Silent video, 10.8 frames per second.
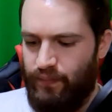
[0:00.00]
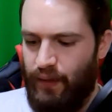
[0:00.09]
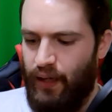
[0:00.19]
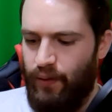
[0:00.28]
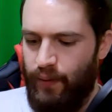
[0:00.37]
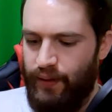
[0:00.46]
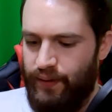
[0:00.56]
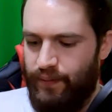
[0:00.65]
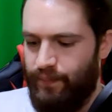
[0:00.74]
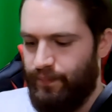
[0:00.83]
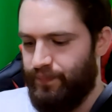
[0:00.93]

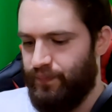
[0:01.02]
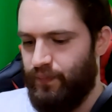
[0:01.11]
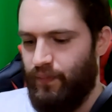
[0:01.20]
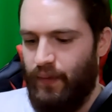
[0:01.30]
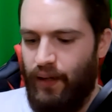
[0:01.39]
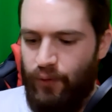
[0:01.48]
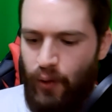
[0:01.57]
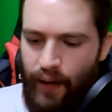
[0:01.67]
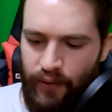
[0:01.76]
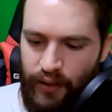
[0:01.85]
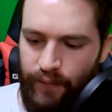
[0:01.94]
Anyways, if you
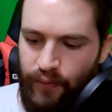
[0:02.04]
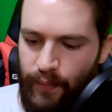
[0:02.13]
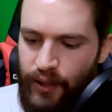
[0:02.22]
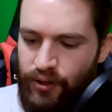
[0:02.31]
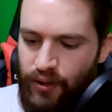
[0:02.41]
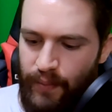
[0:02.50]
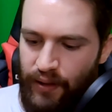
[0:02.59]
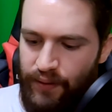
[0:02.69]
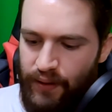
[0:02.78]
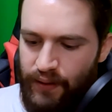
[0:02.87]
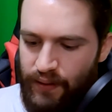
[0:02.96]
have any information
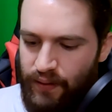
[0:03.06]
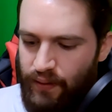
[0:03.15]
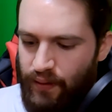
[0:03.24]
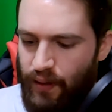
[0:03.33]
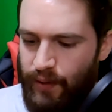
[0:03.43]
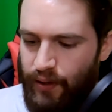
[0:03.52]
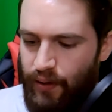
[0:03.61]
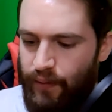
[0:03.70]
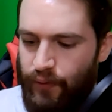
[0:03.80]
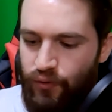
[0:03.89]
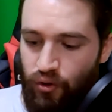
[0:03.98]
about this, let me know.
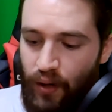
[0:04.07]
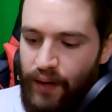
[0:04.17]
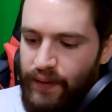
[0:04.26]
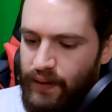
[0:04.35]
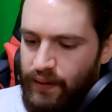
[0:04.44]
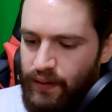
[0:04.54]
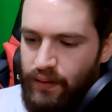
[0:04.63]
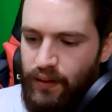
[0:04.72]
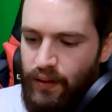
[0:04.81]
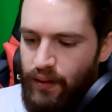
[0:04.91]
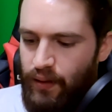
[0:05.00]
If you've tried this,
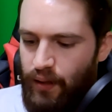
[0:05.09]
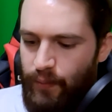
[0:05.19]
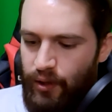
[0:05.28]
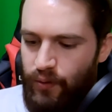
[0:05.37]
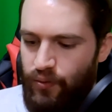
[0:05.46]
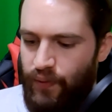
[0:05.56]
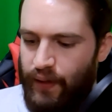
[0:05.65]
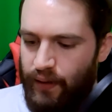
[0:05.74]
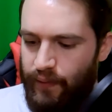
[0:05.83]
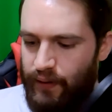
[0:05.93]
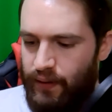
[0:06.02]
let me know what you
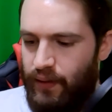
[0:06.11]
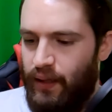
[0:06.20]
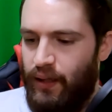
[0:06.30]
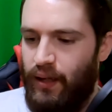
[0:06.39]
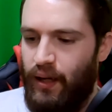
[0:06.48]
think of it.